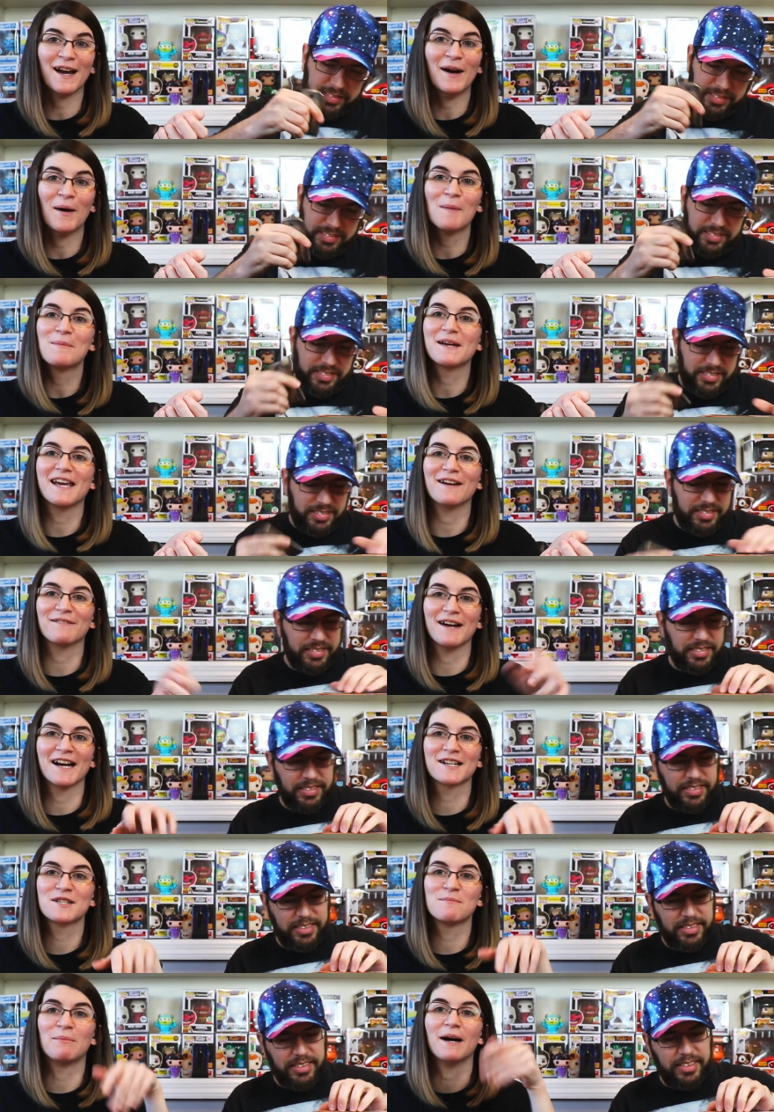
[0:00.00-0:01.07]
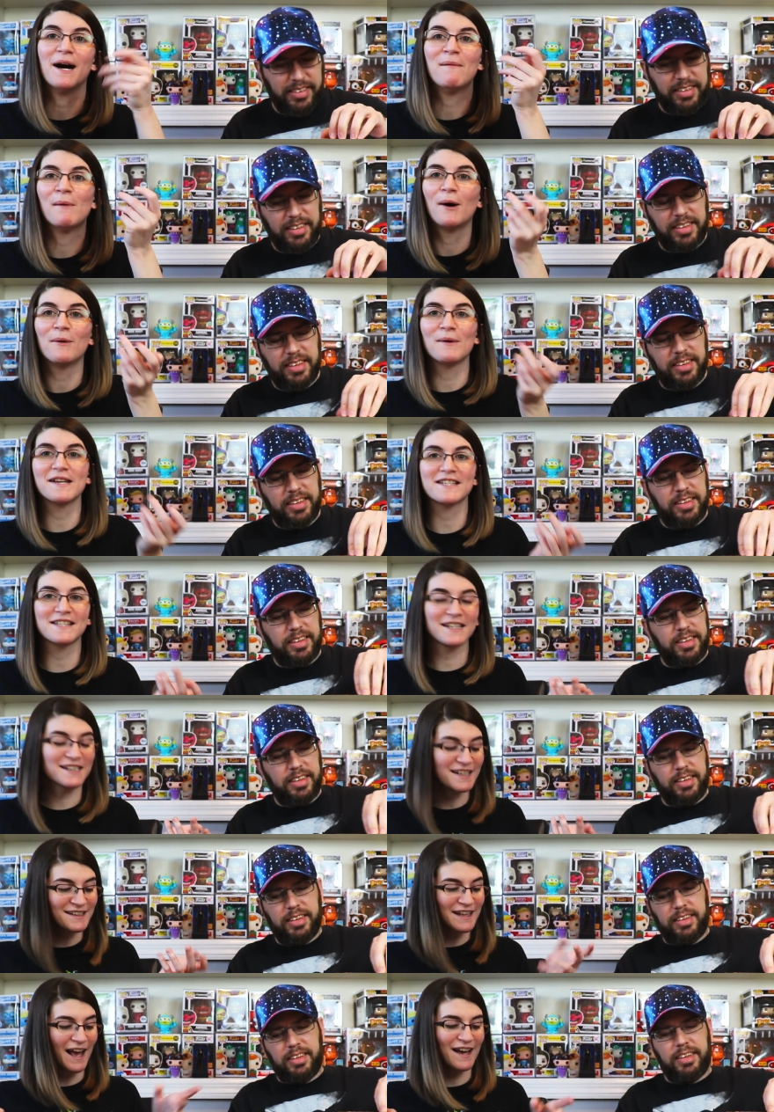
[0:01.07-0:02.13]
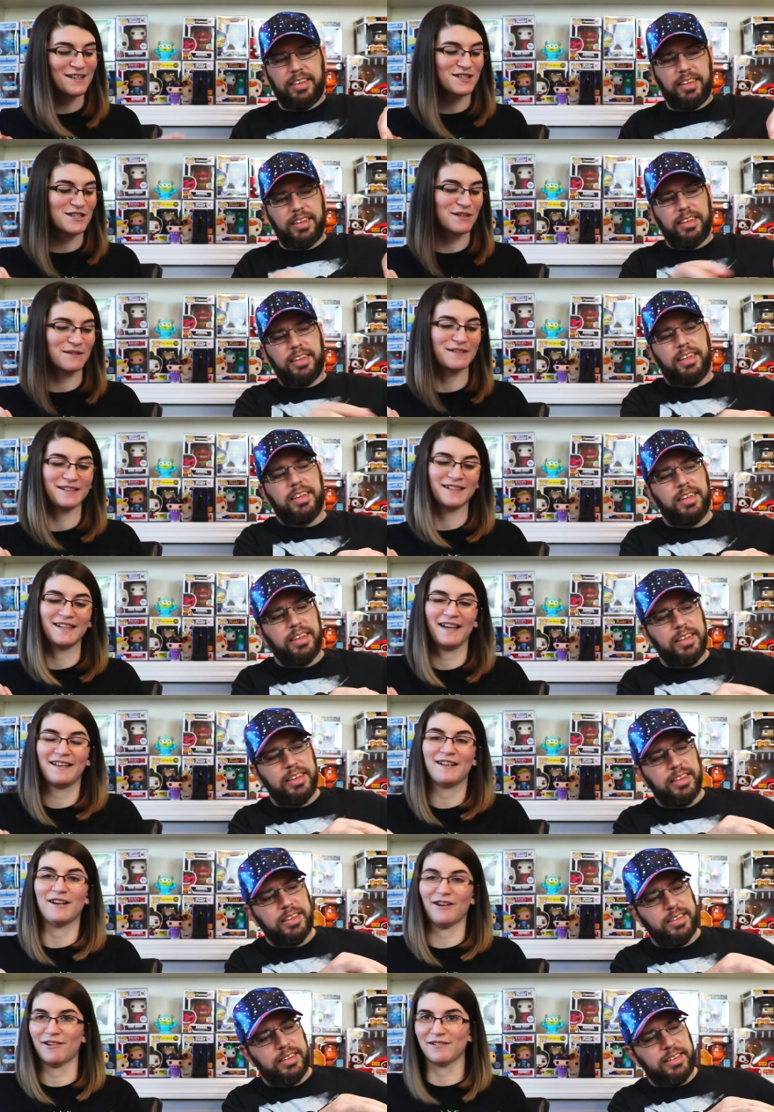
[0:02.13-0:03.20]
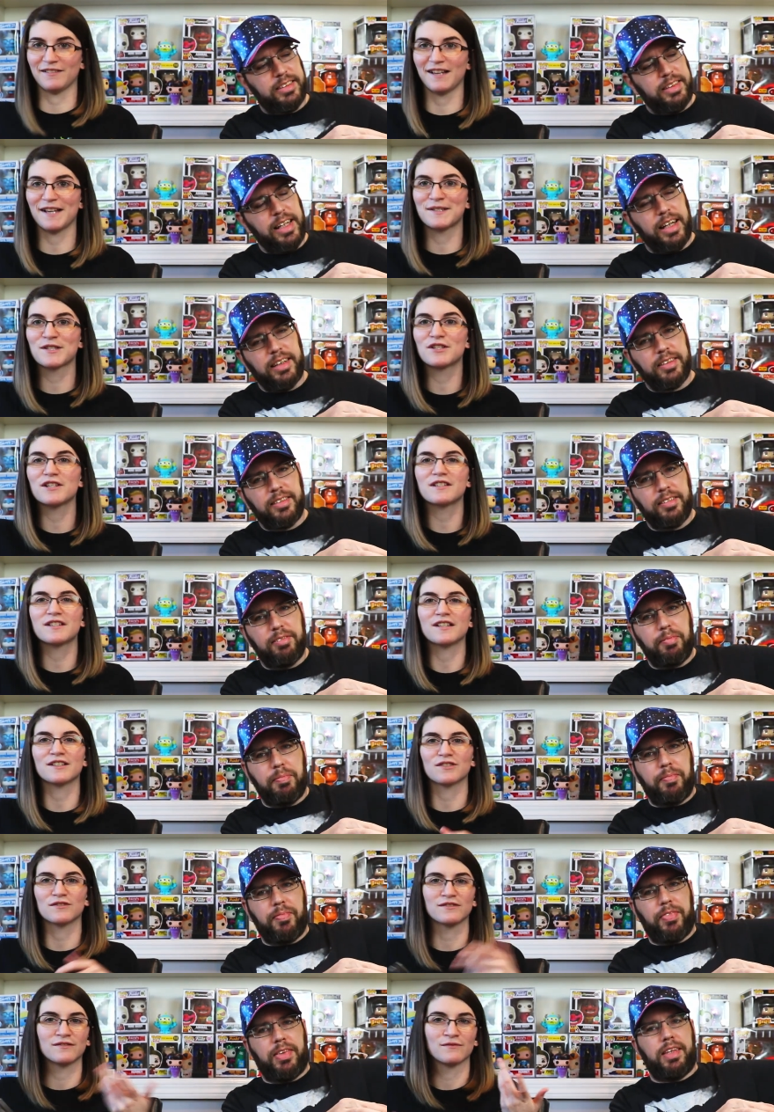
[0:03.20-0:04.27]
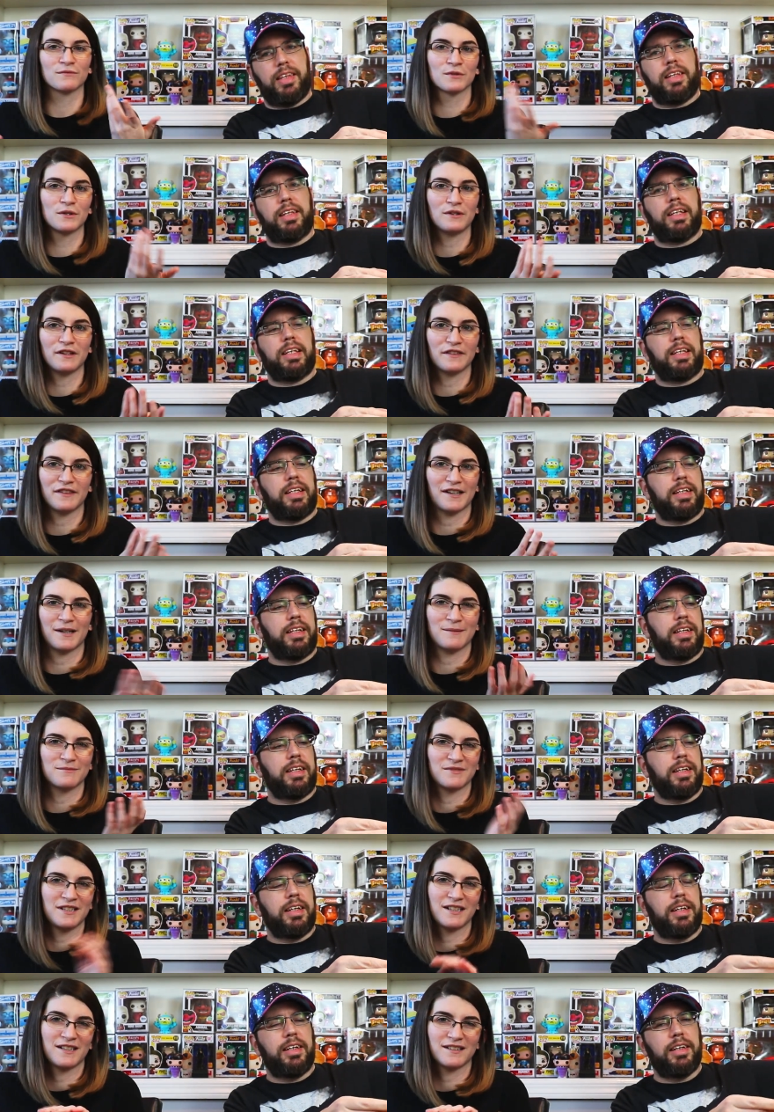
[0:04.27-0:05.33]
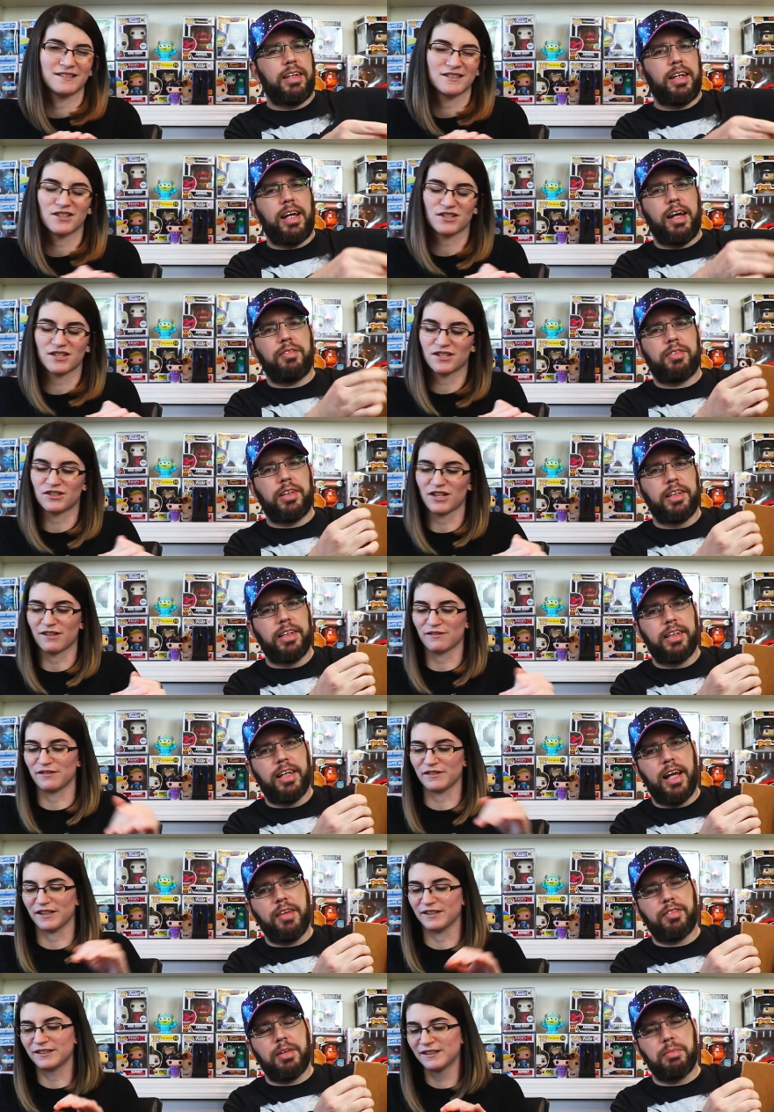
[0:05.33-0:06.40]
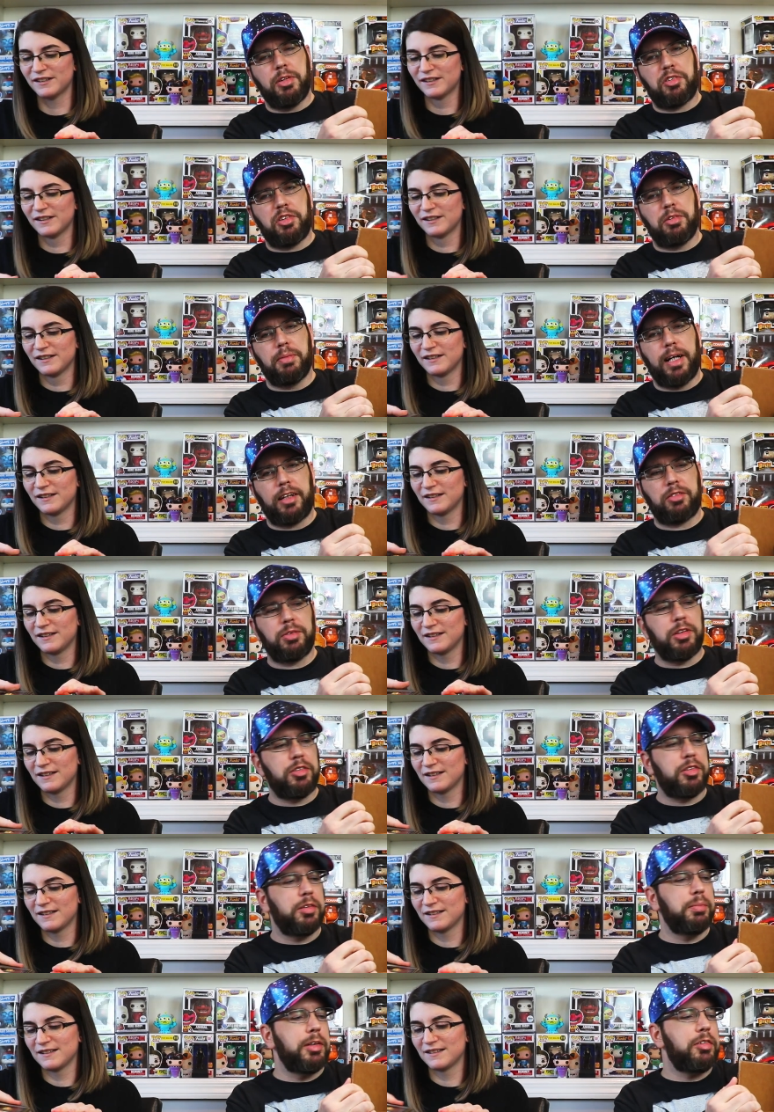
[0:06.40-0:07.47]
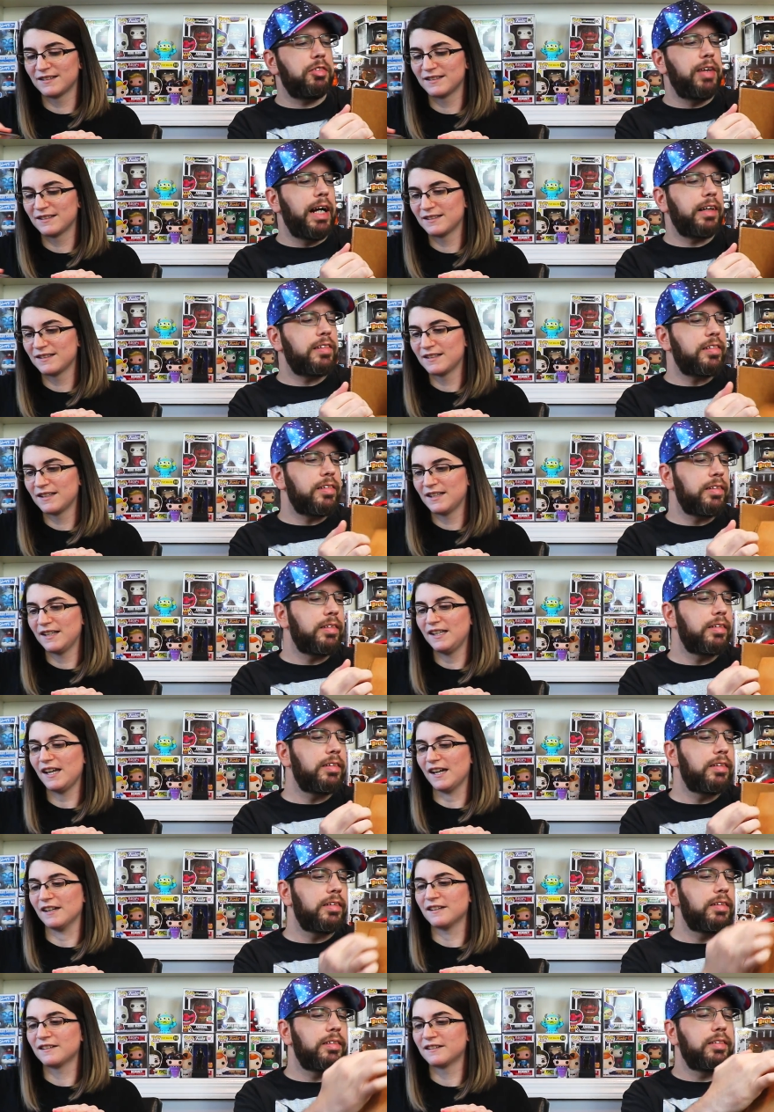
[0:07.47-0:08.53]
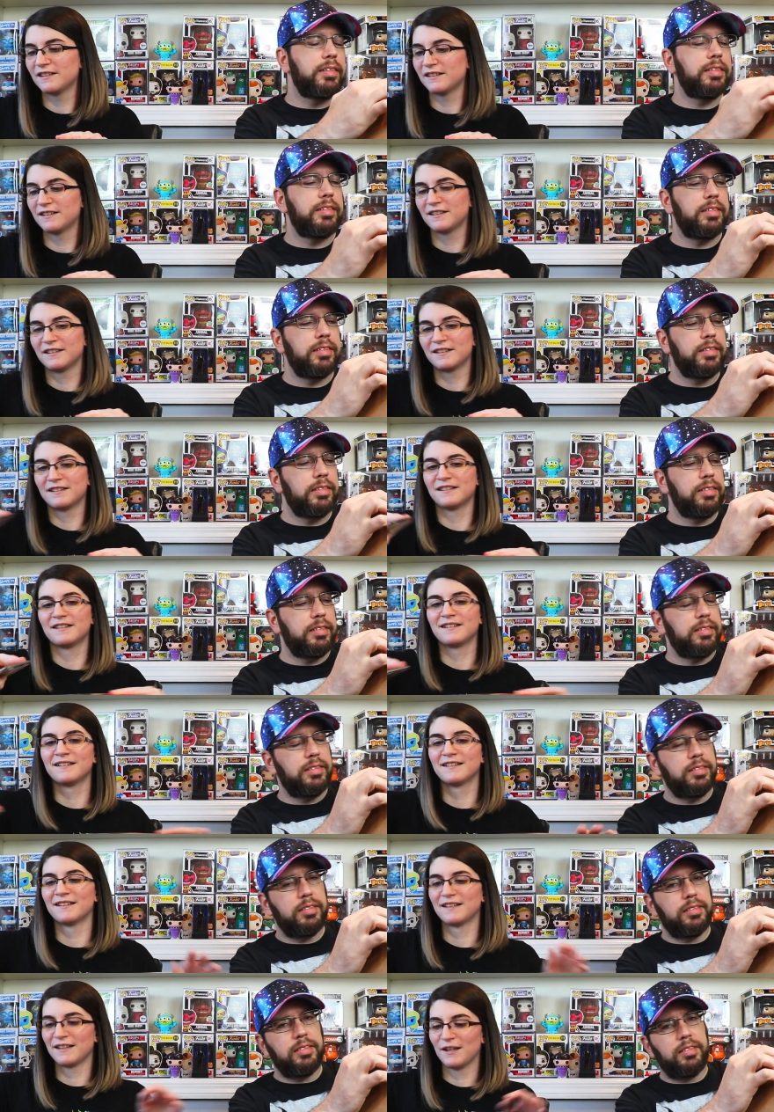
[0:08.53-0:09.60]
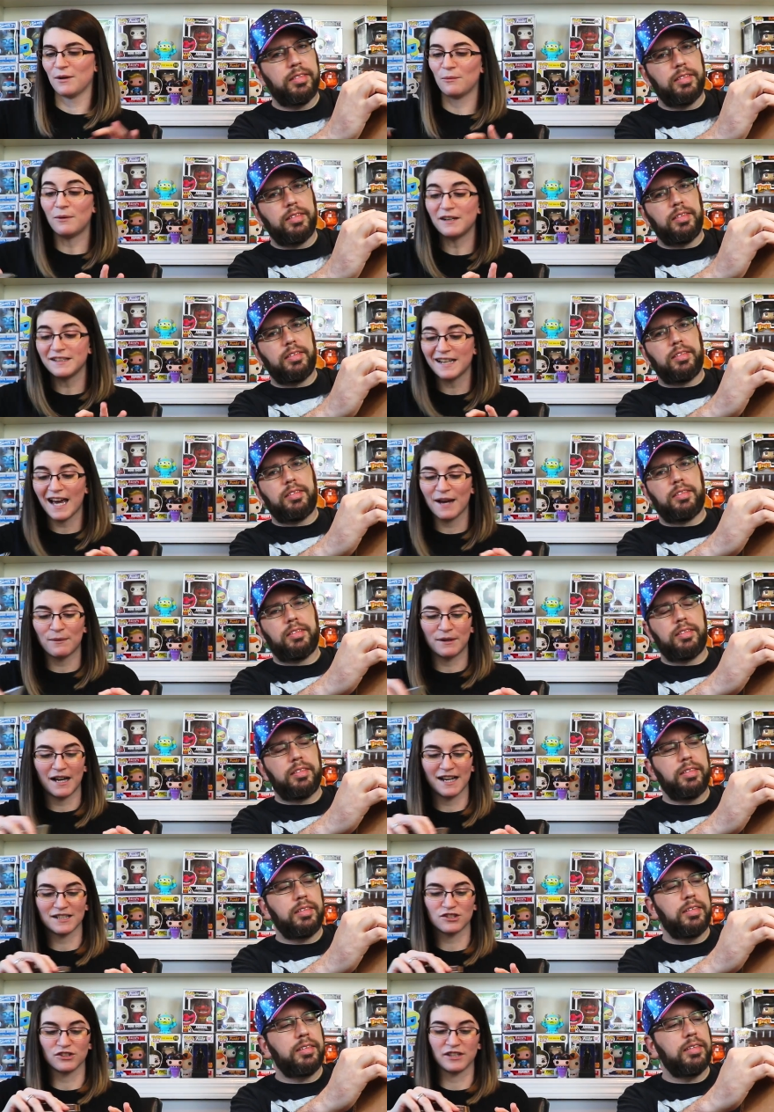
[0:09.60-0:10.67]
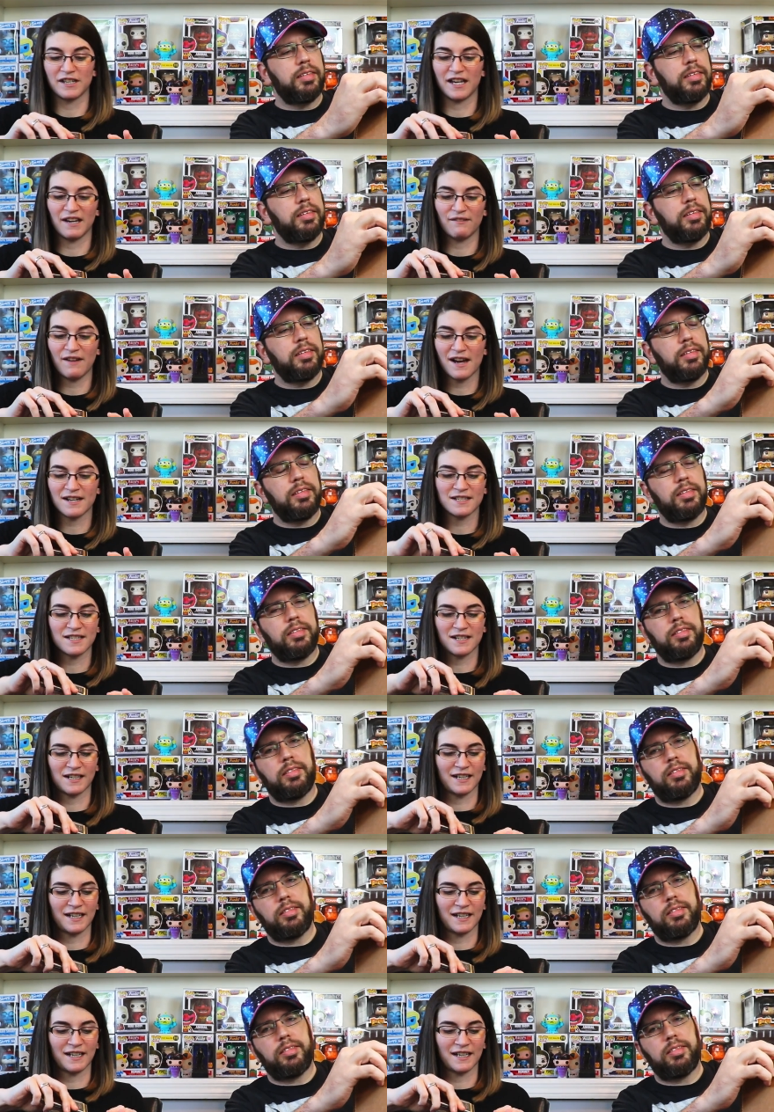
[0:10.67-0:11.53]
Speaker 1: I hope we get Rex, but I'm always thinking that, so you know, that's yeah. just a rule of thumb, you know, it's
Speaker 2: just every, a general thing. Every mystery box, I assume it's Rex.
Speaker 1: Yeah. One day we'll actually get Rex